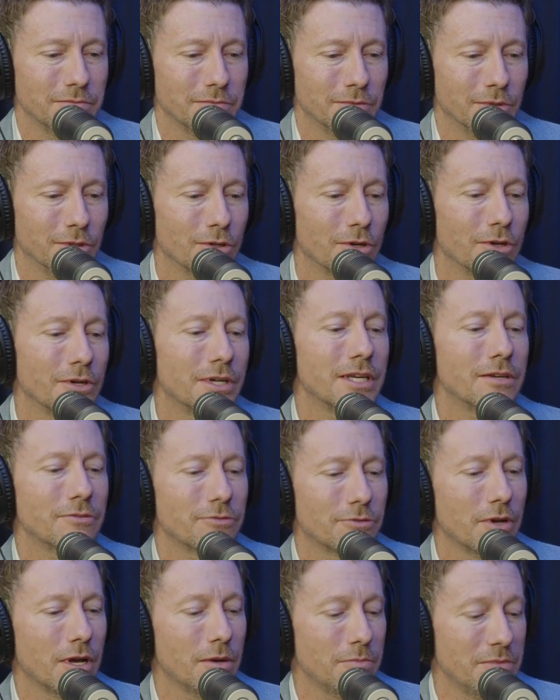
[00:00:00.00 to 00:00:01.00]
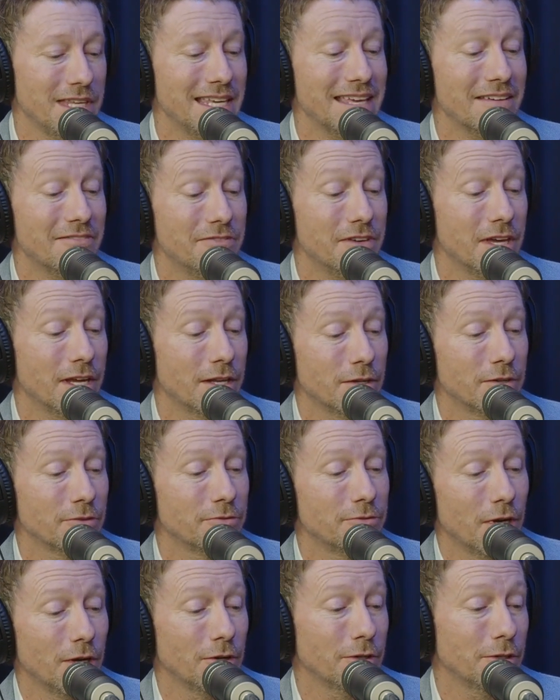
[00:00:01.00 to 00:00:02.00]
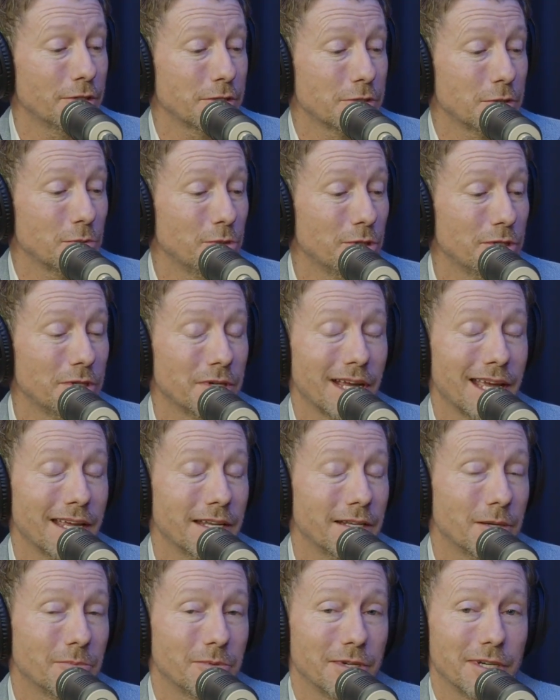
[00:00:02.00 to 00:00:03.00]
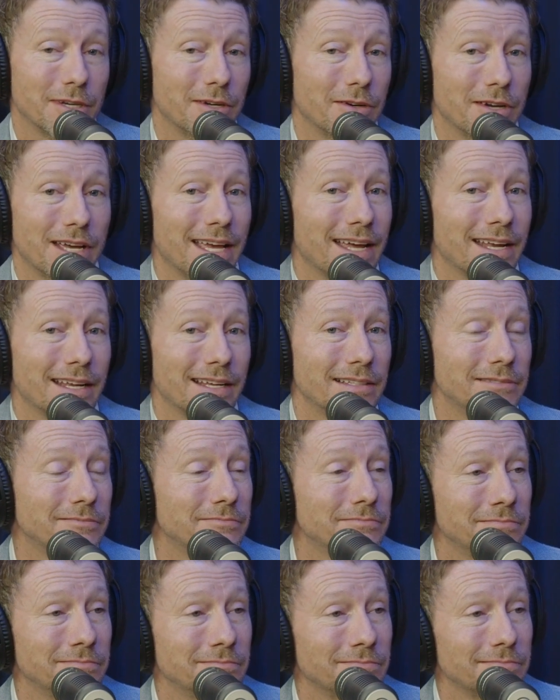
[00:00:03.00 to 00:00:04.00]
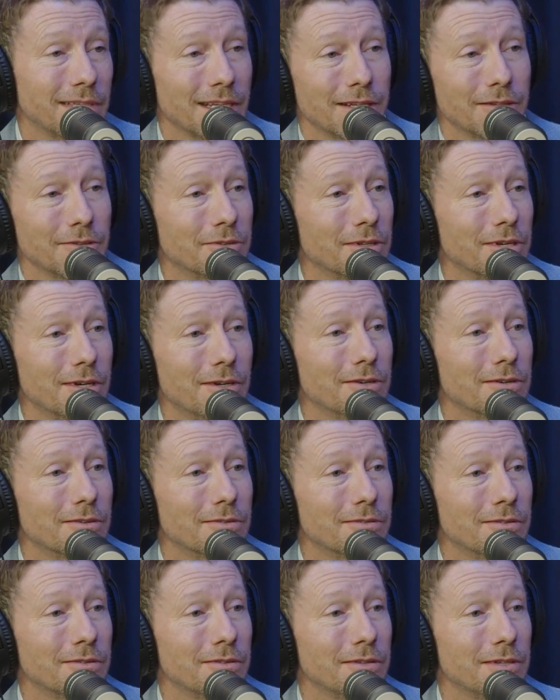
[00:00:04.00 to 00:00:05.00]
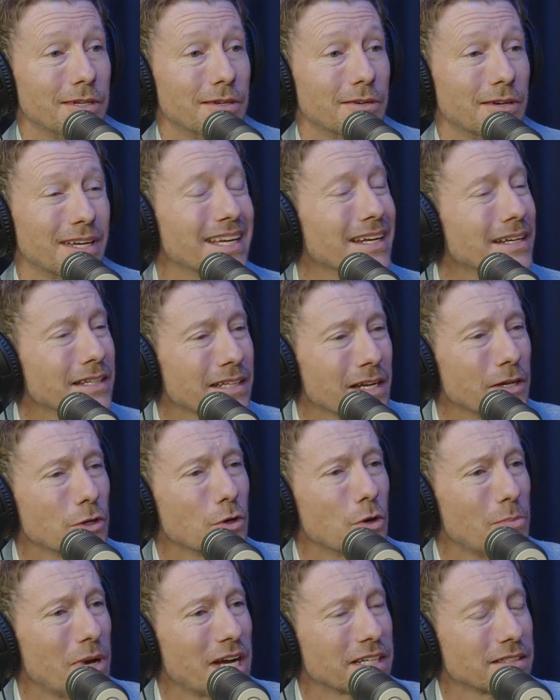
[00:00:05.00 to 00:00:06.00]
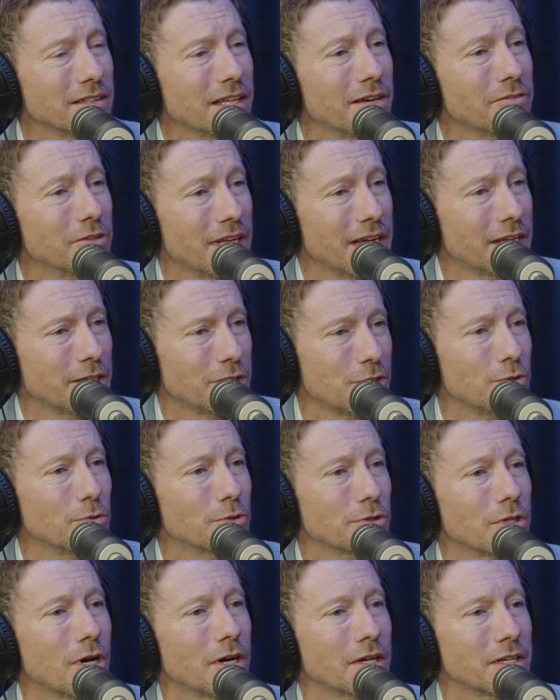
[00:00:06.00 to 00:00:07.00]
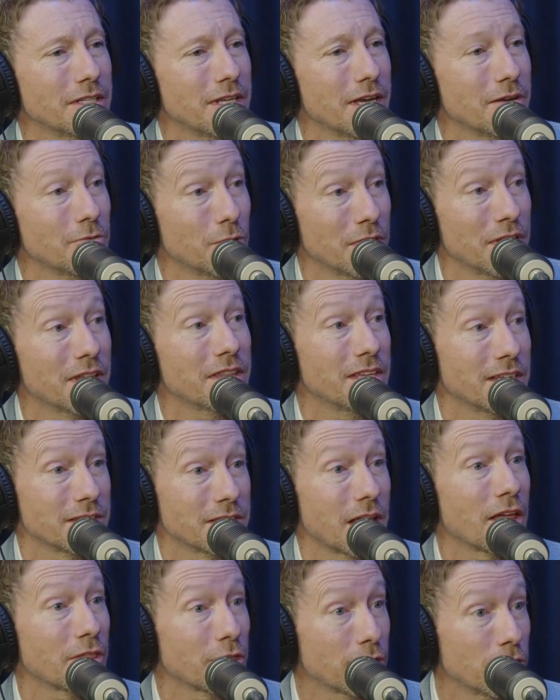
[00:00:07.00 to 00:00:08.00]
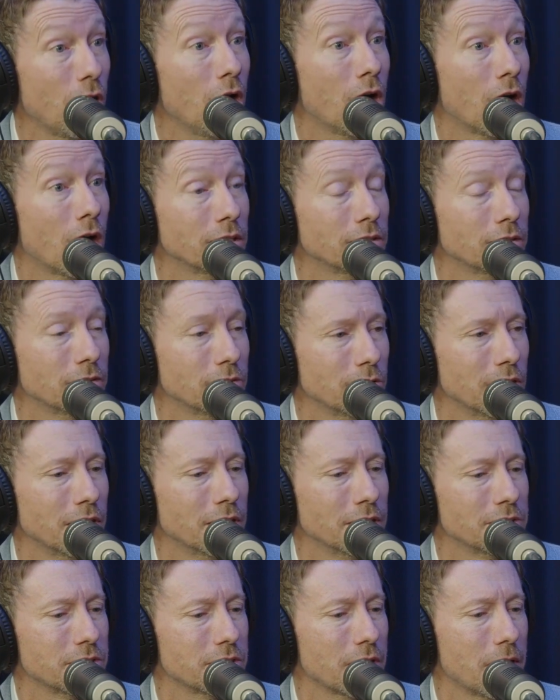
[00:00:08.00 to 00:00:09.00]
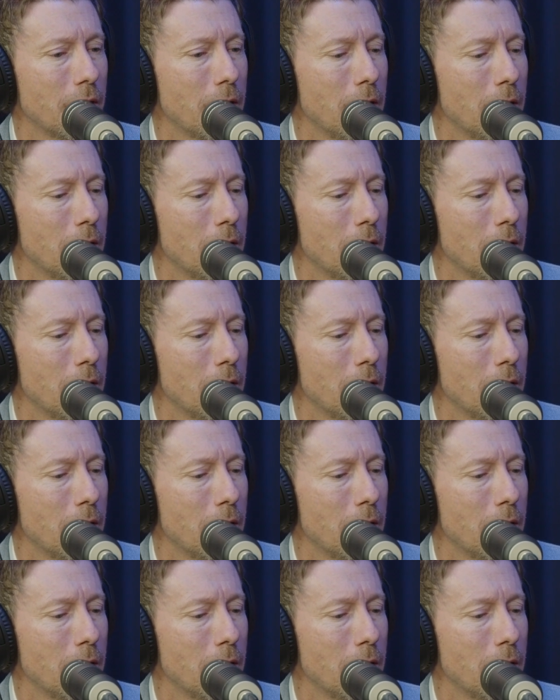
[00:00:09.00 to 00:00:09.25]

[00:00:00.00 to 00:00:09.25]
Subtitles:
learning from the event of failure is to put your hand up and go, hey, I don't know. Kind of going back to level 8 as you were talking, Dave, one of the things I thought was